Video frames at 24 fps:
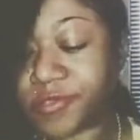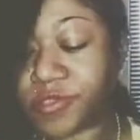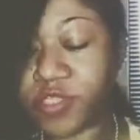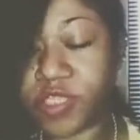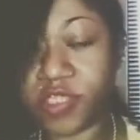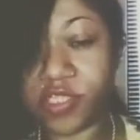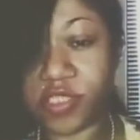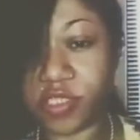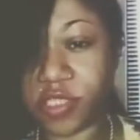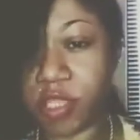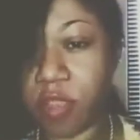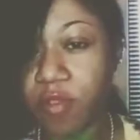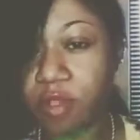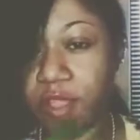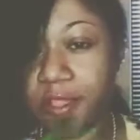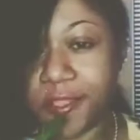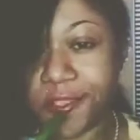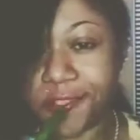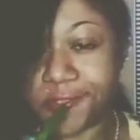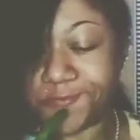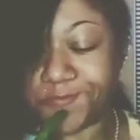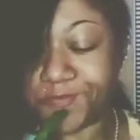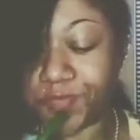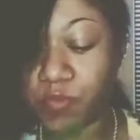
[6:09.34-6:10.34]
this is so
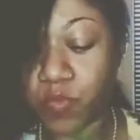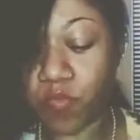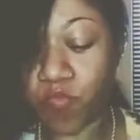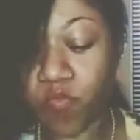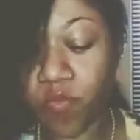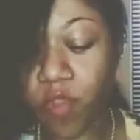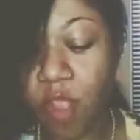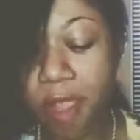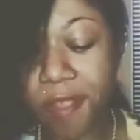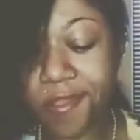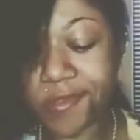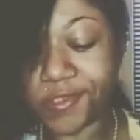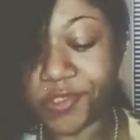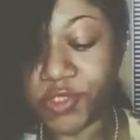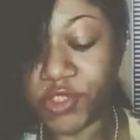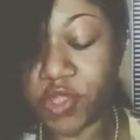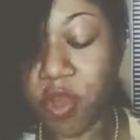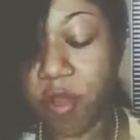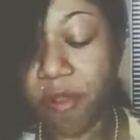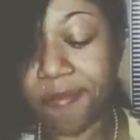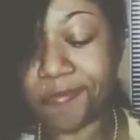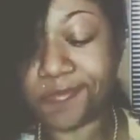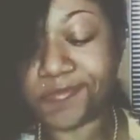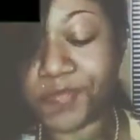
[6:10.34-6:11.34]
good.
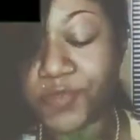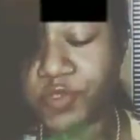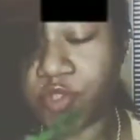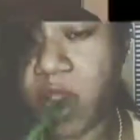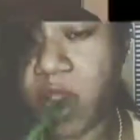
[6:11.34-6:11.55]
So,